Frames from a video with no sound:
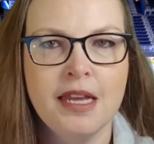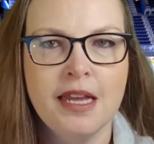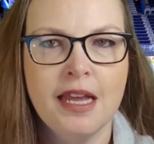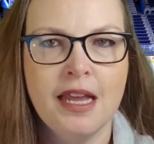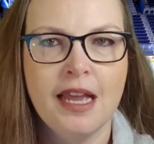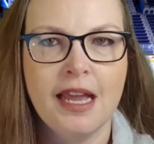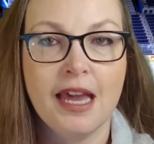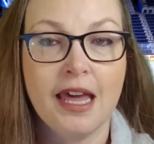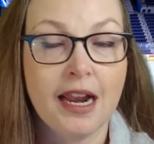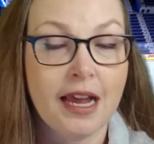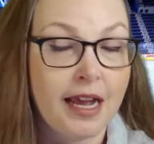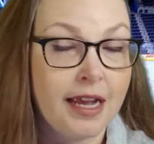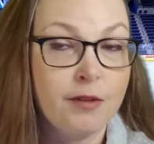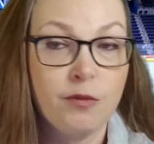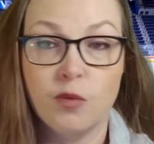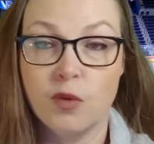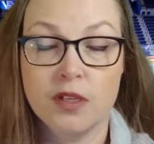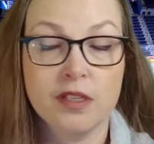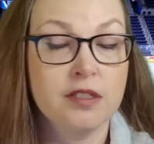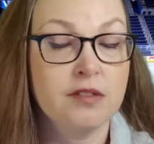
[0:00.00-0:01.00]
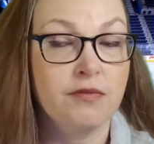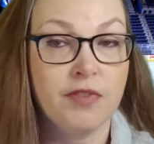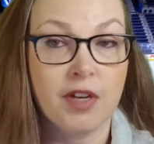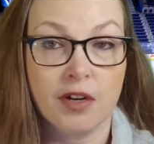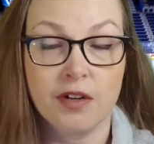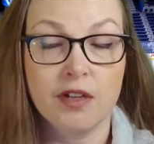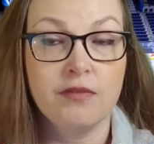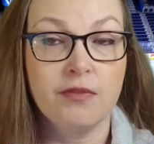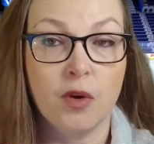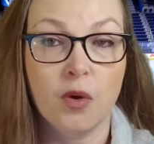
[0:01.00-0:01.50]
and I was
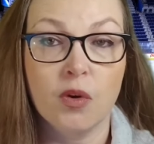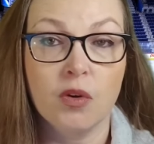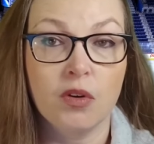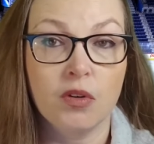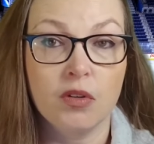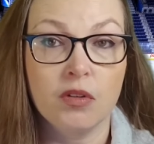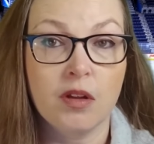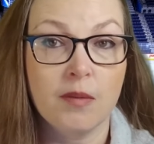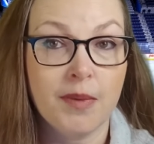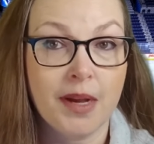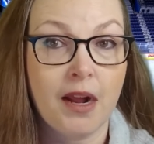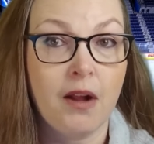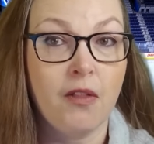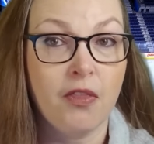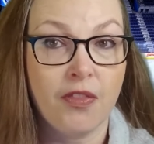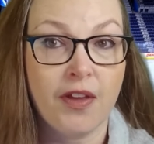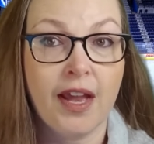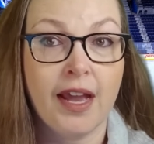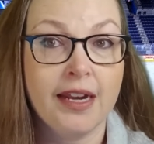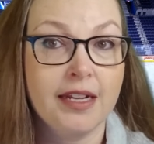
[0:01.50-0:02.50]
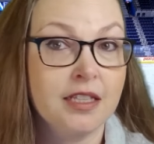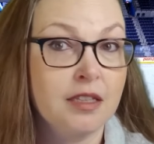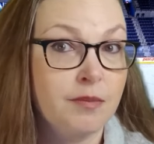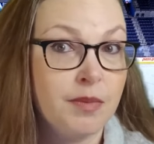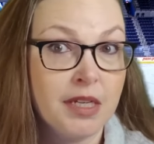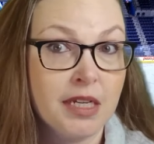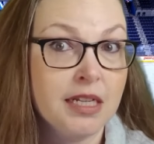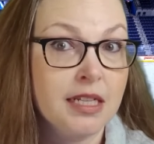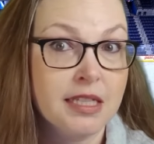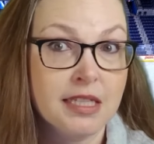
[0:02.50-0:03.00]
very vocal about that at the
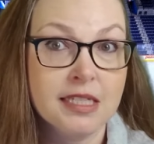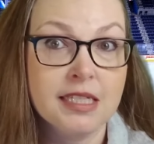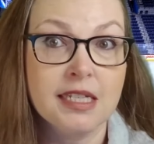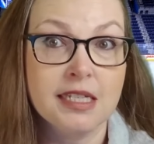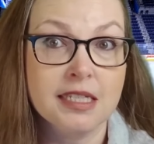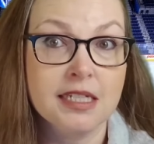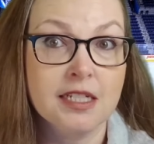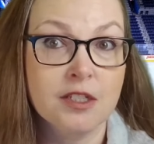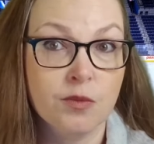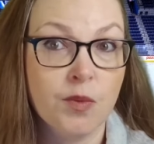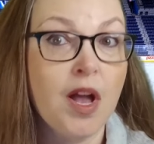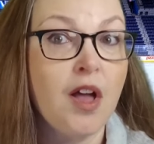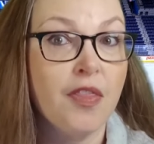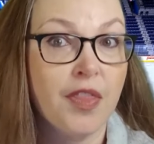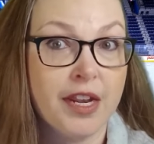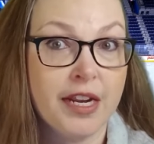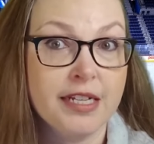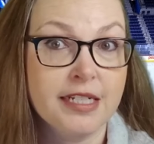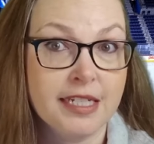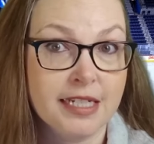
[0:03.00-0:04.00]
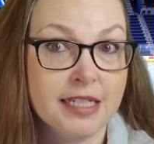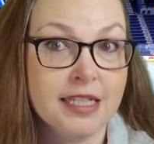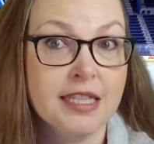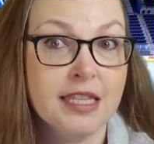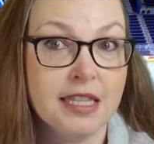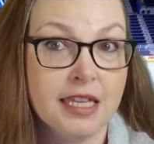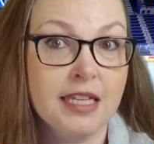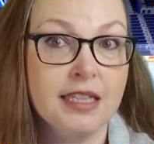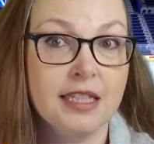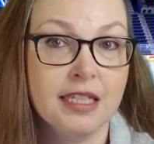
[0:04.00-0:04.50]
beginning of the season as well. That I
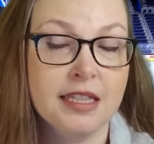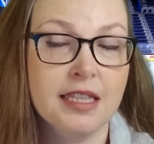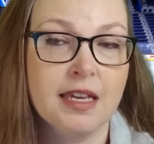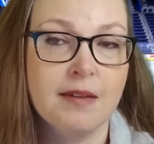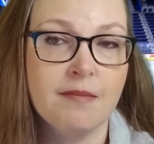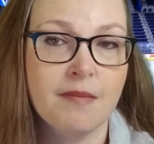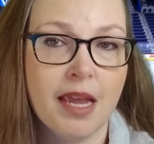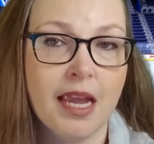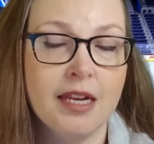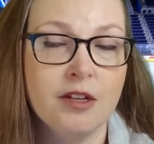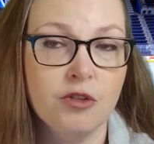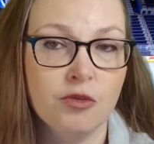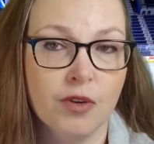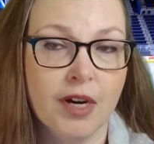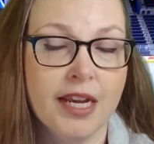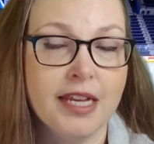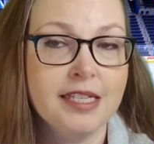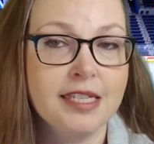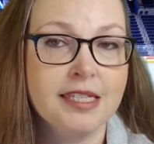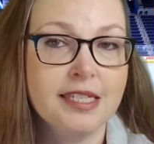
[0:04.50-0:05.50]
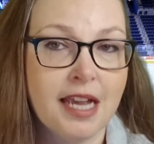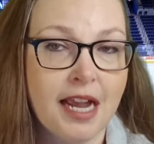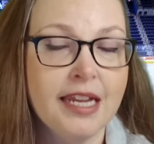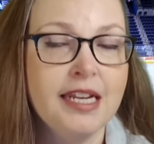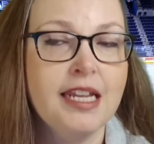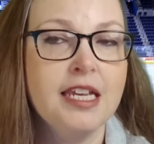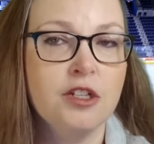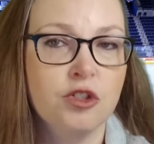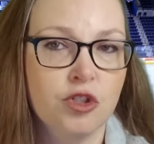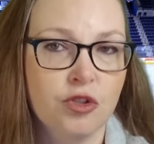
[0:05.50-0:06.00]
didn't think that they made great
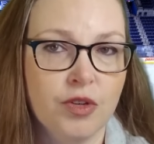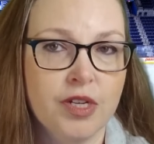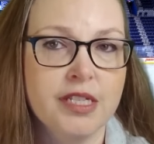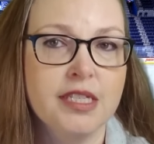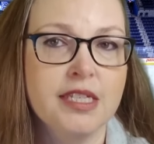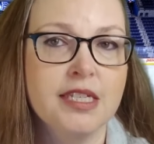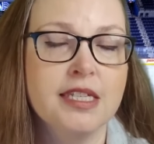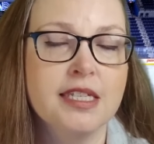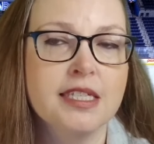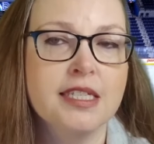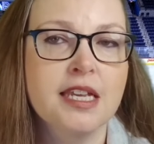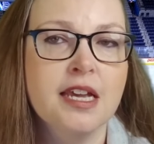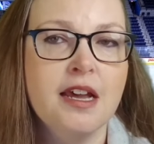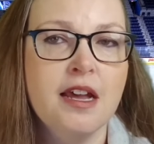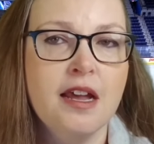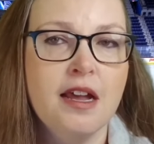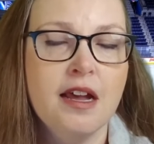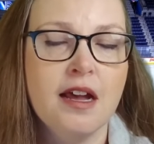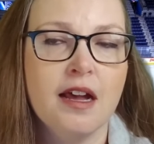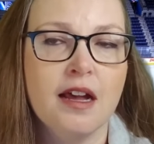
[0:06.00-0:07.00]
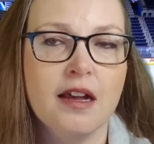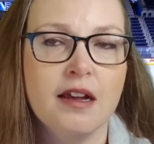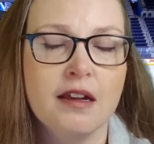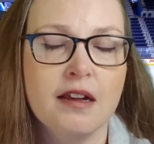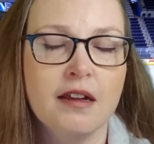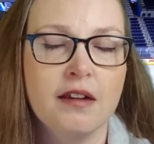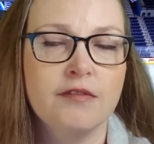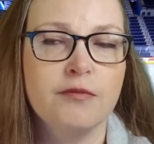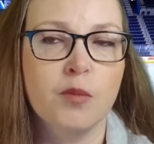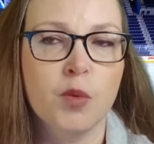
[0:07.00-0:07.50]
signing choices uh,
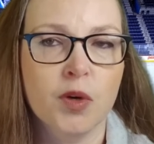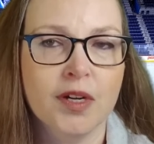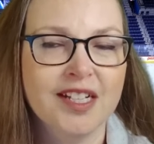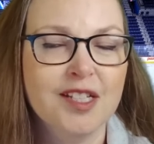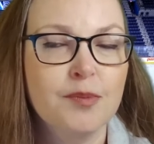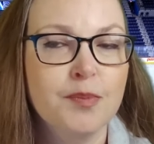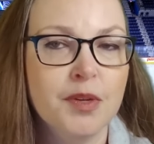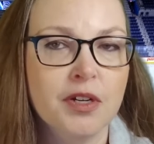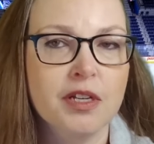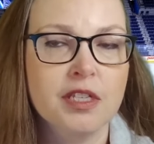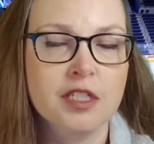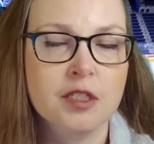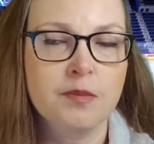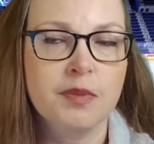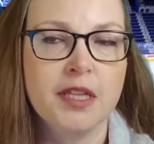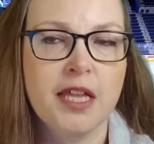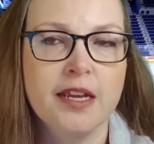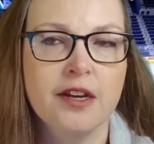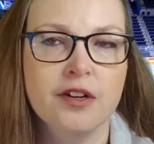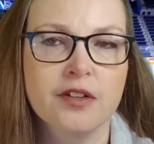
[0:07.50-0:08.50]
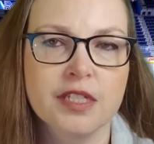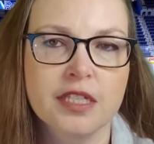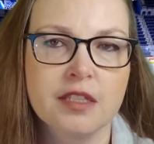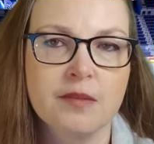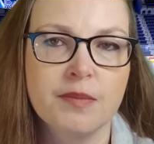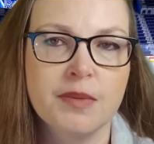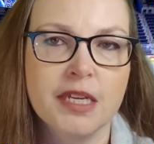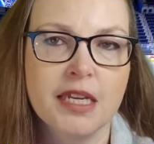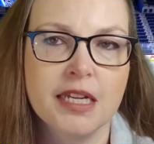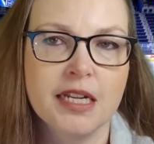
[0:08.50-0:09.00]
of more experienced players at
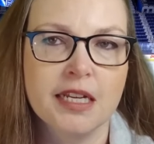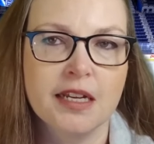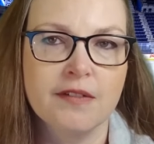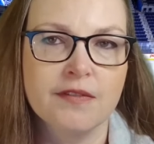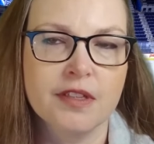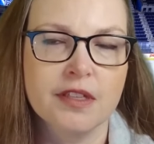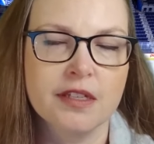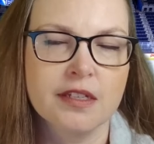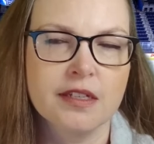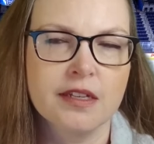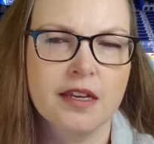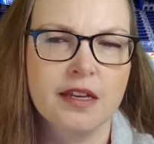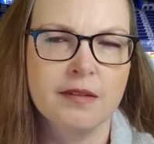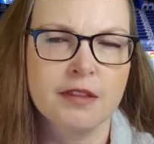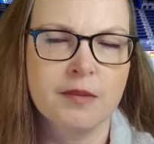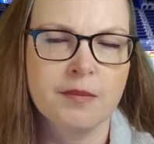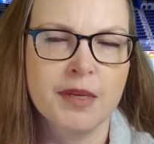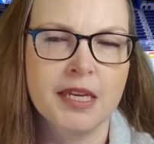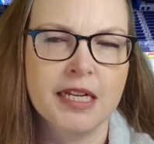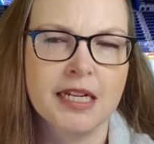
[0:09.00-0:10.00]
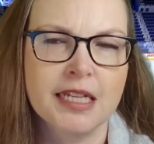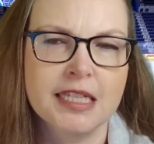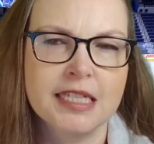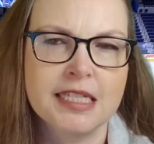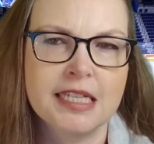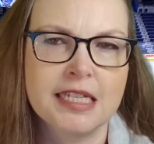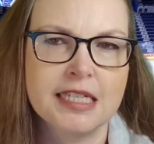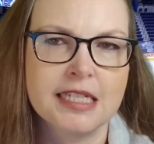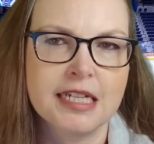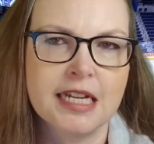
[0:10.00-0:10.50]
the beginning of the at the beginning of the
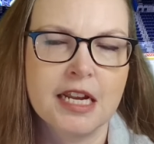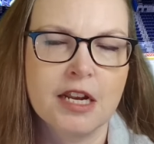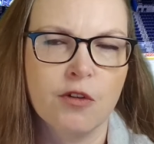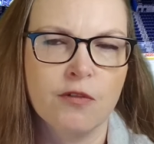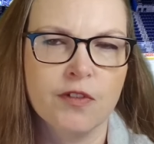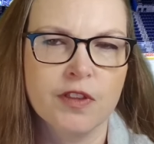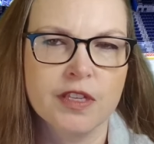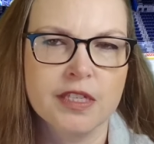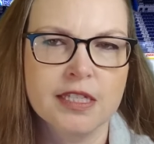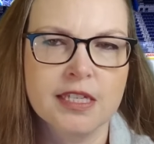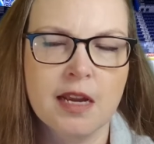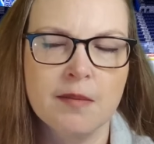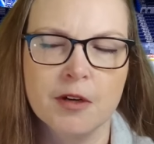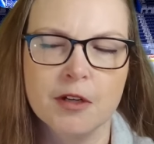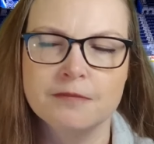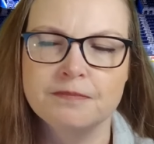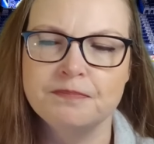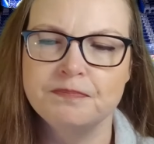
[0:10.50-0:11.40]
season and over the summer.